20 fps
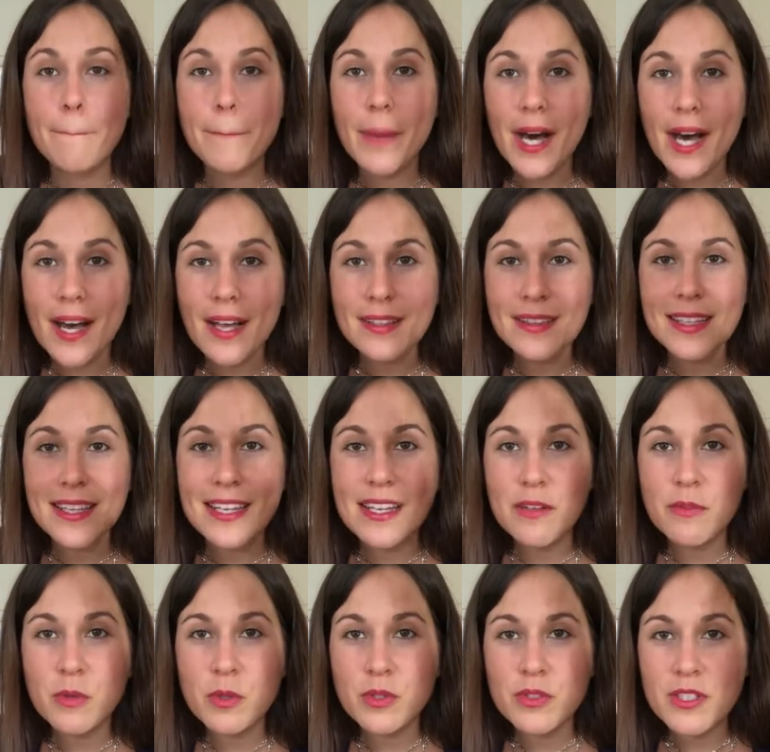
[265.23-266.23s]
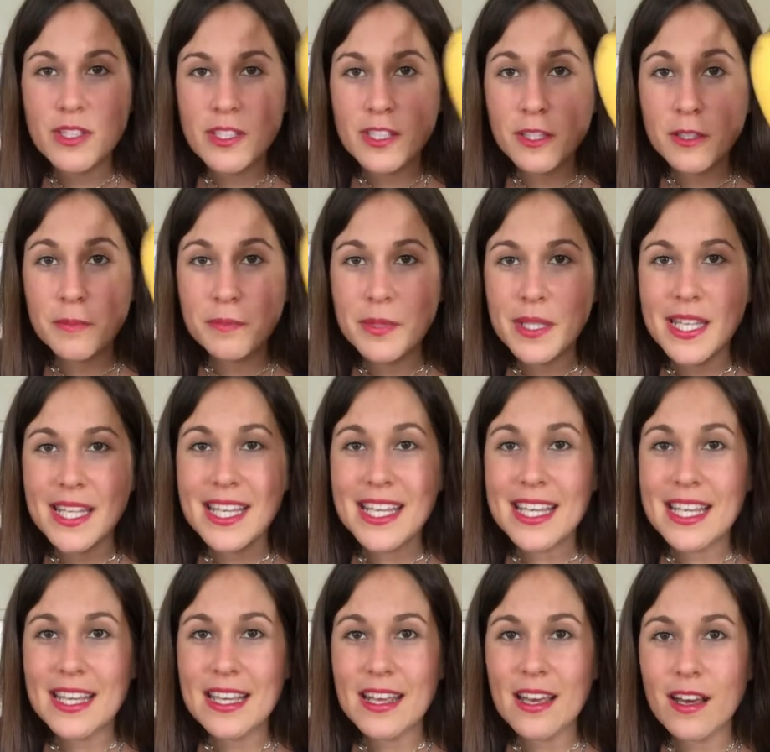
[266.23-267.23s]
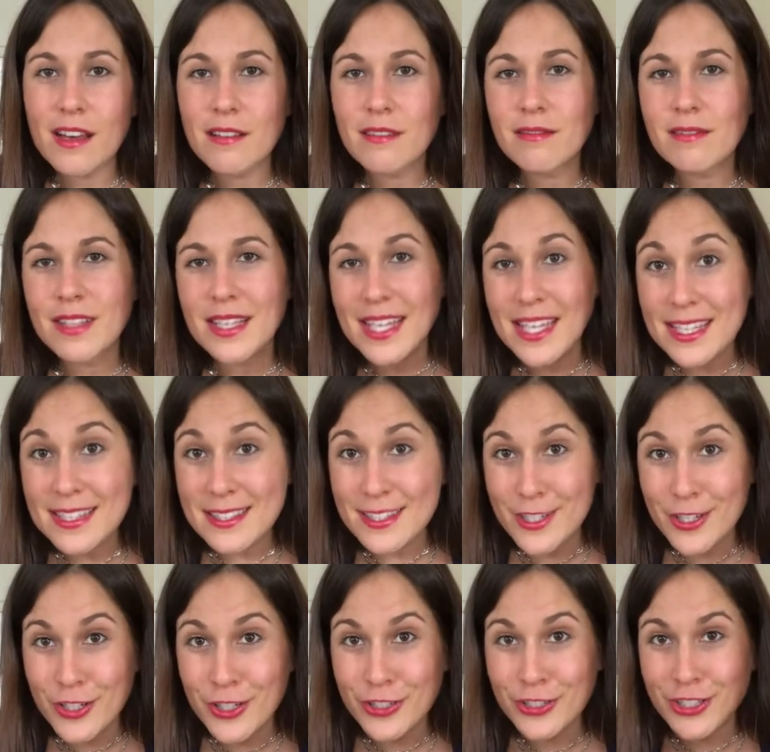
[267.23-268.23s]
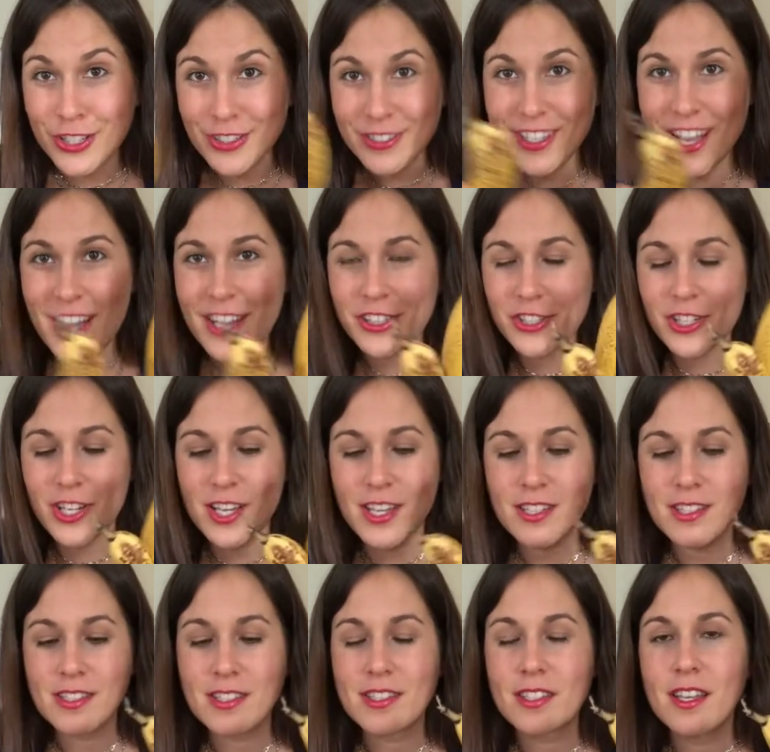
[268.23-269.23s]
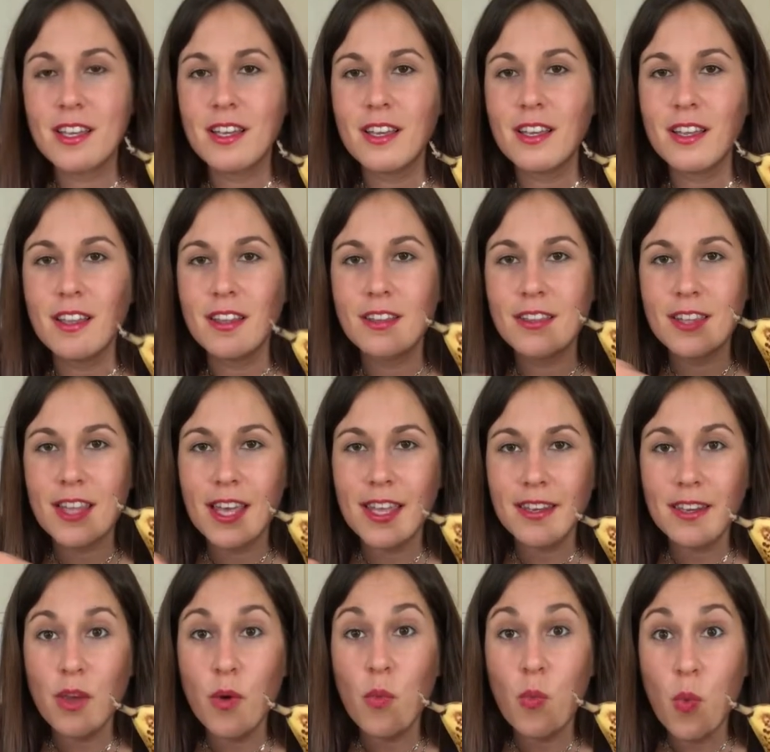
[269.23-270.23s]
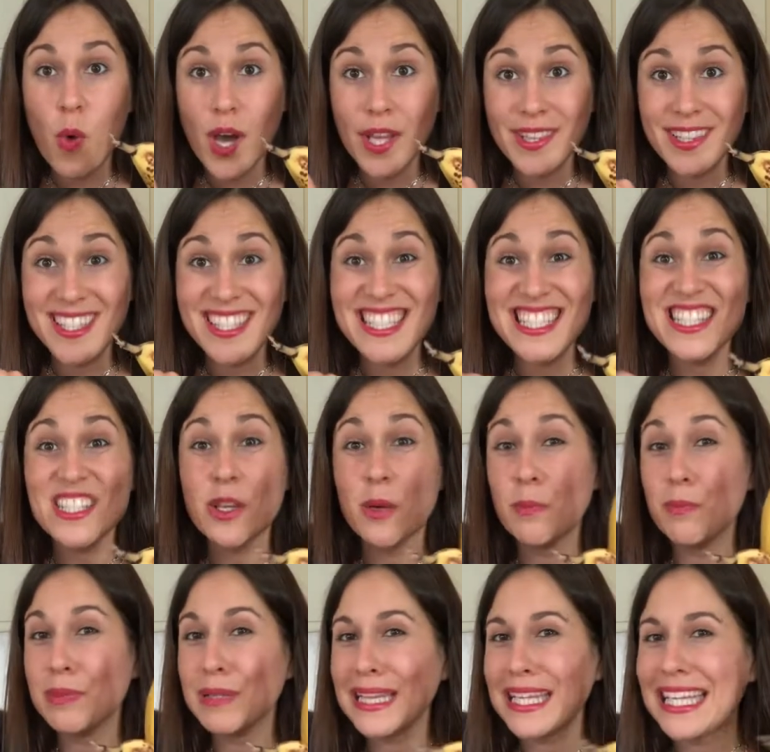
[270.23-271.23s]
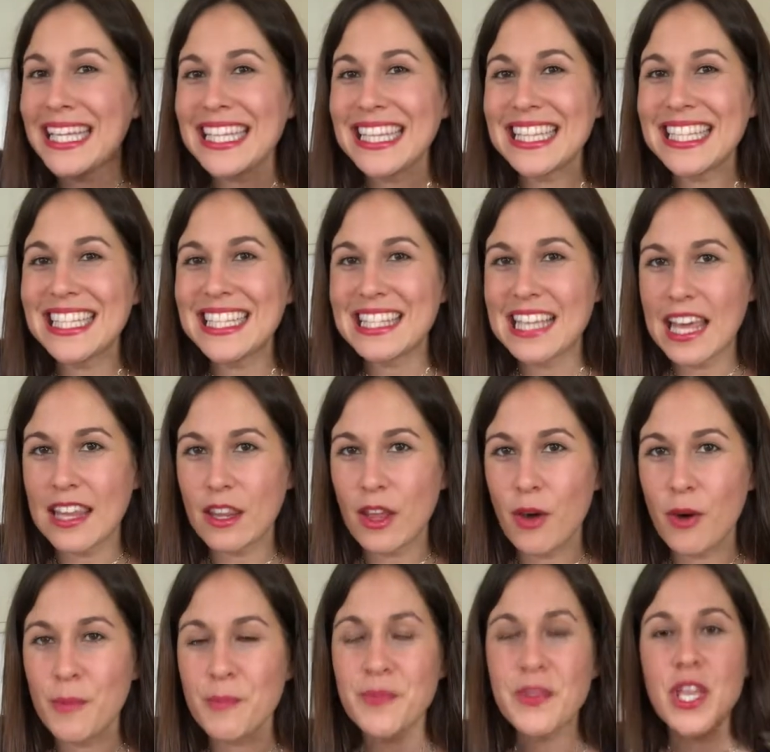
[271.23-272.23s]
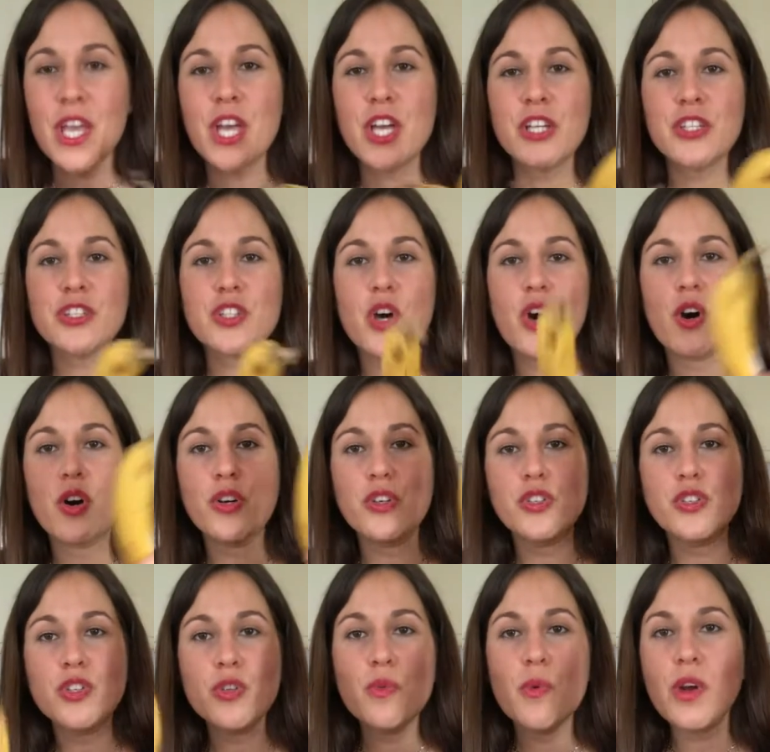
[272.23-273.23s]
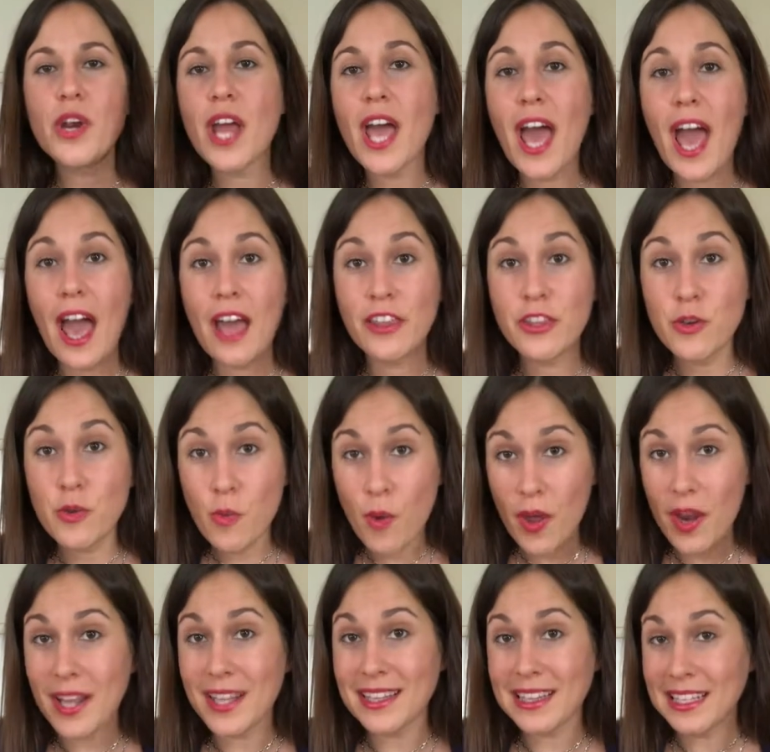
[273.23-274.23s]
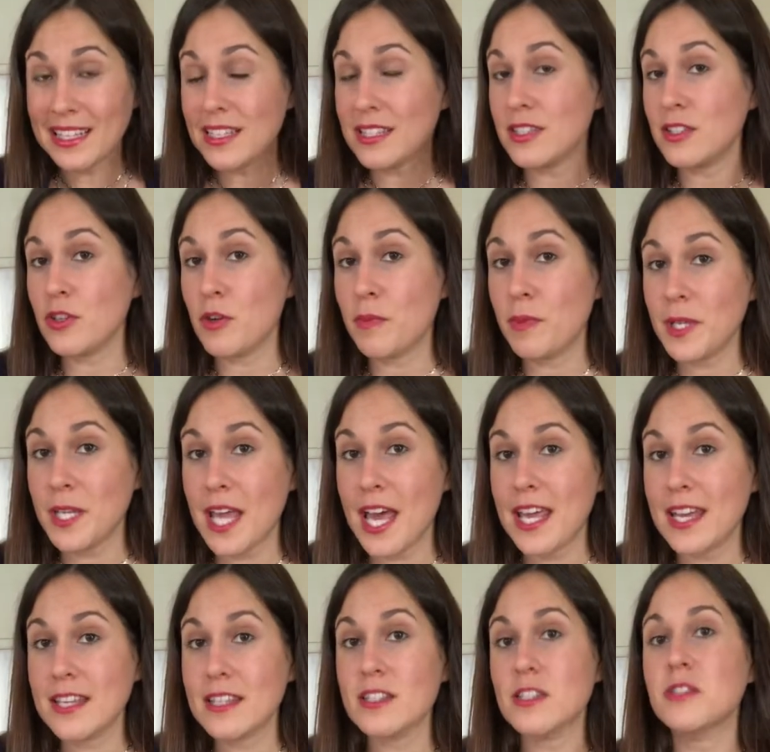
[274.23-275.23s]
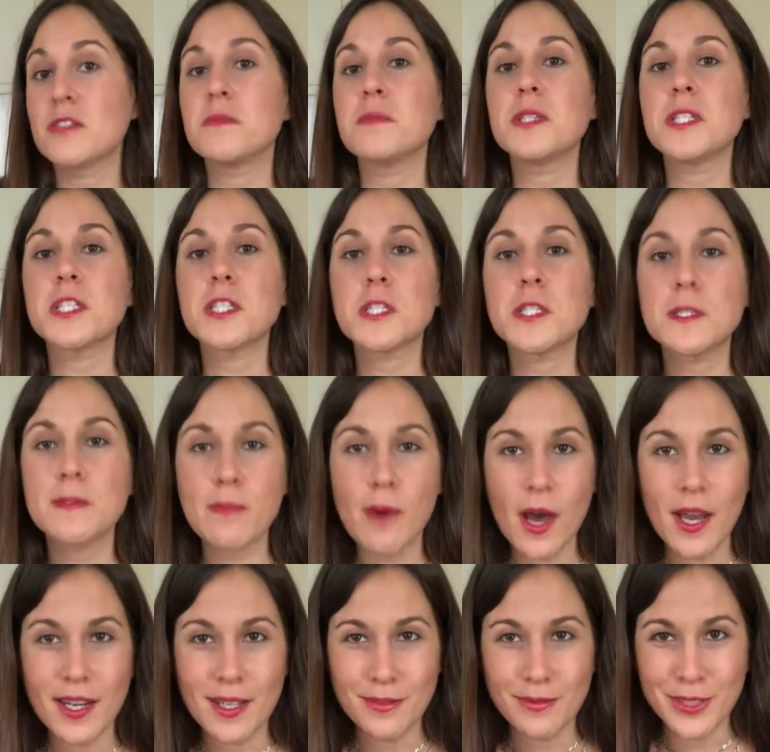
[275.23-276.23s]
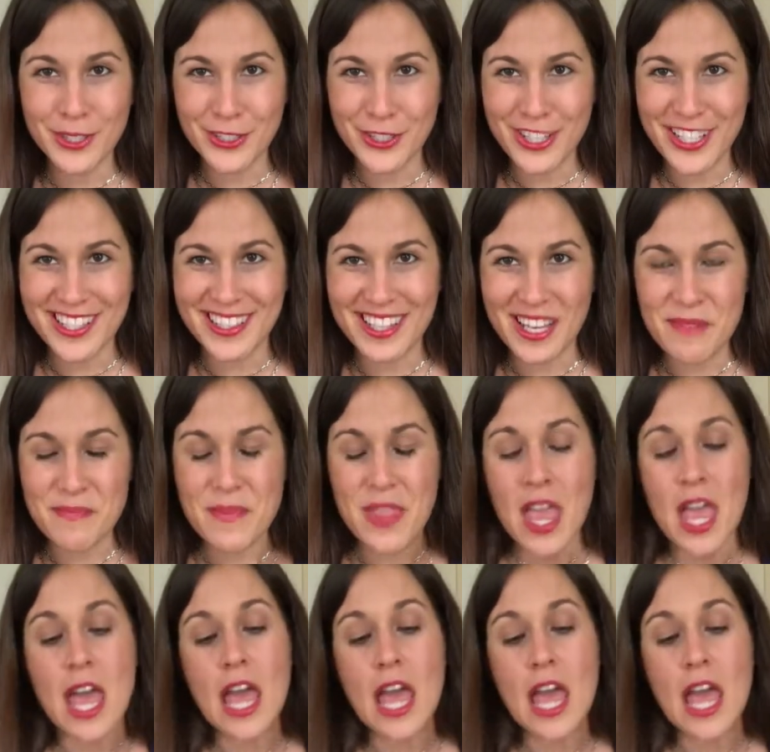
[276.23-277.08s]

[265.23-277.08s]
but it will still be easier to digest than one that is completely yellow. So you want at least your bananas to be spotted when you eat them.